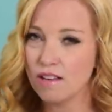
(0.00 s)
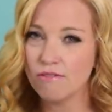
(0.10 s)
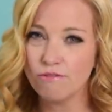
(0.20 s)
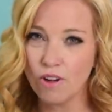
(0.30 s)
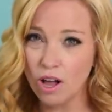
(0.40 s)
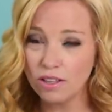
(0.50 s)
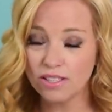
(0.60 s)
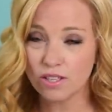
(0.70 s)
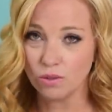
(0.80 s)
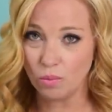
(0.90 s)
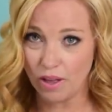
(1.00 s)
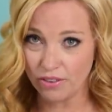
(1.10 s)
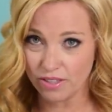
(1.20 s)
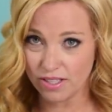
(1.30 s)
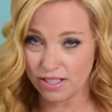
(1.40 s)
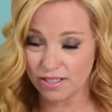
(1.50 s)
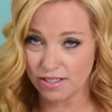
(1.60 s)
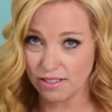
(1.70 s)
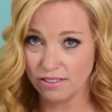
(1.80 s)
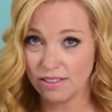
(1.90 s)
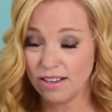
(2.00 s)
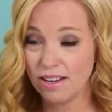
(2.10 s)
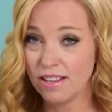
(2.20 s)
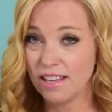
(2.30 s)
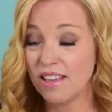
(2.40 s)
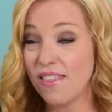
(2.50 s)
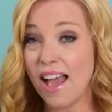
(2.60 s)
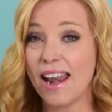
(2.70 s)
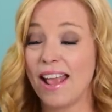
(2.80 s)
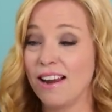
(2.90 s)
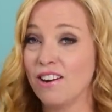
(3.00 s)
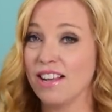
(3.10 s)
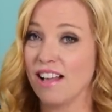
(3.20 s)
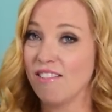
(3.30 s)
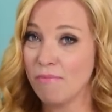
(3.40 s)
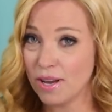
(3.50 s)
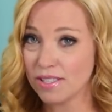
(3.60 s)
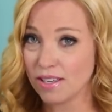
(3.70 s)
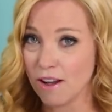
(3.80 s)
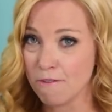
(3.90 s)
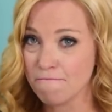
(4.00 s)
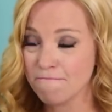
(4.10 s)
volatile weather season in that area of Mexico.